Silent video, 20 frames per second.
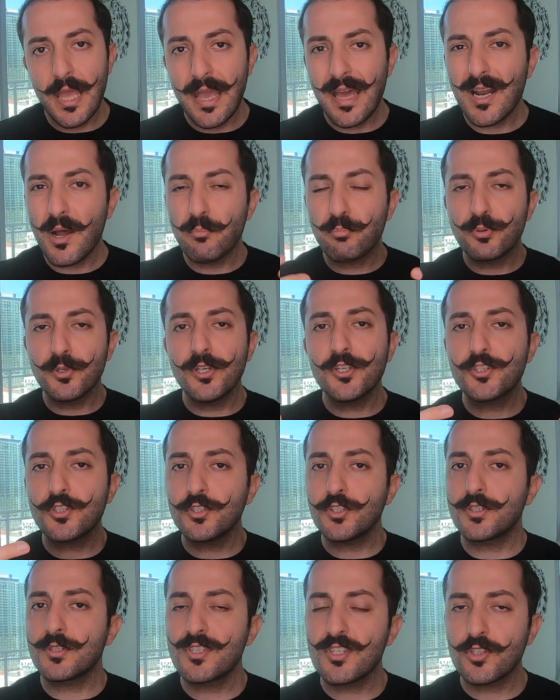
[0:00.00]
And I'm pretty
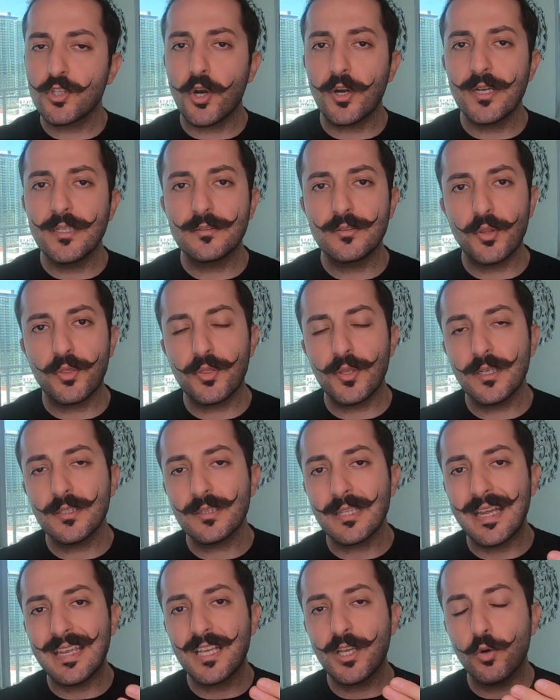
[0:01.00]
sure you're starting to
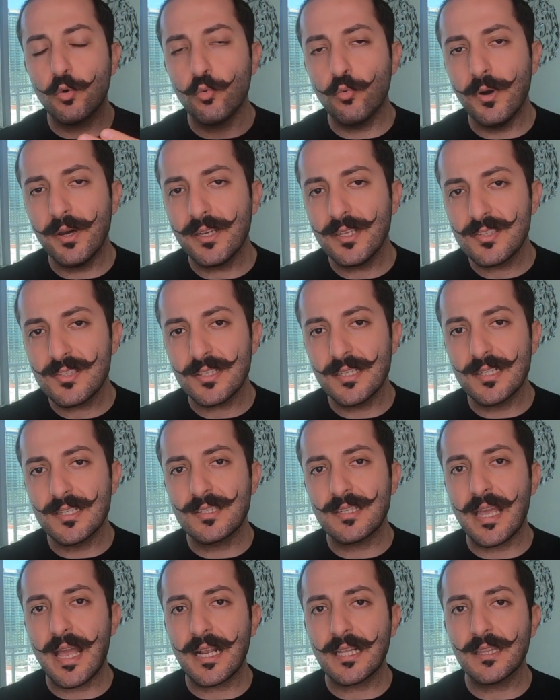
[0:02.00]
think like, what is
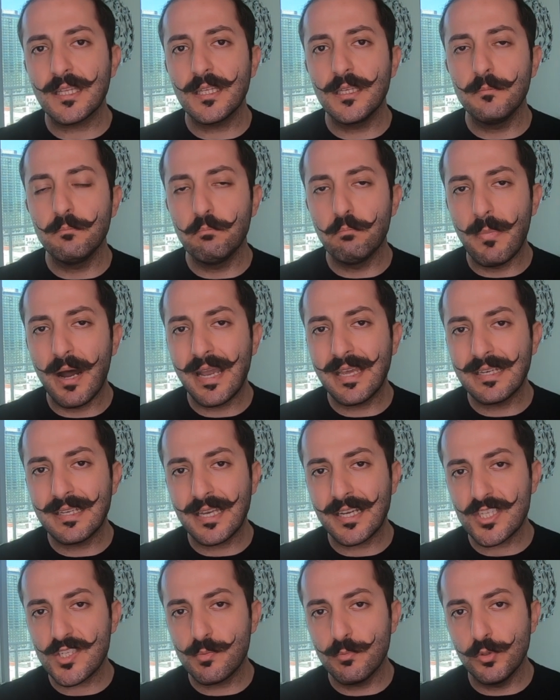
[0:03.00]
exactly my
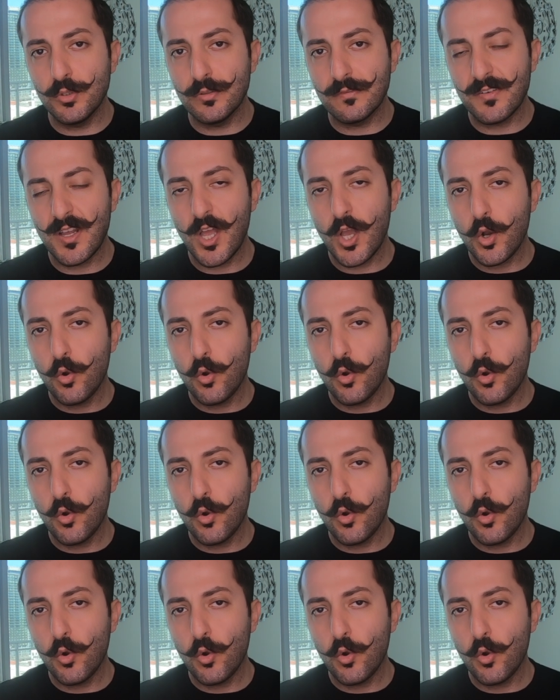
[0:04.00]
next move?